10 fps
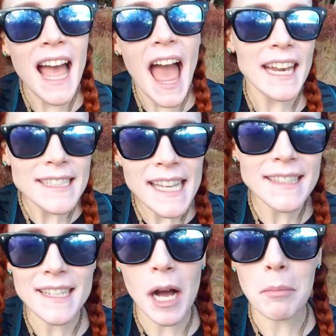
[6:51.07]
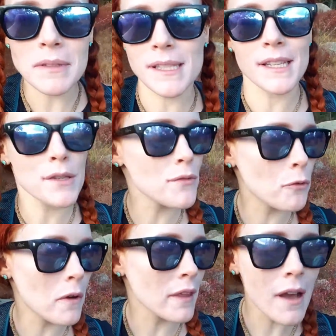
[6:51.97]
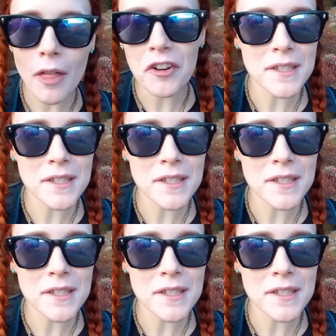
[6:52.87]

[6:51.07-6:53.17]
and it takes a couple days for the color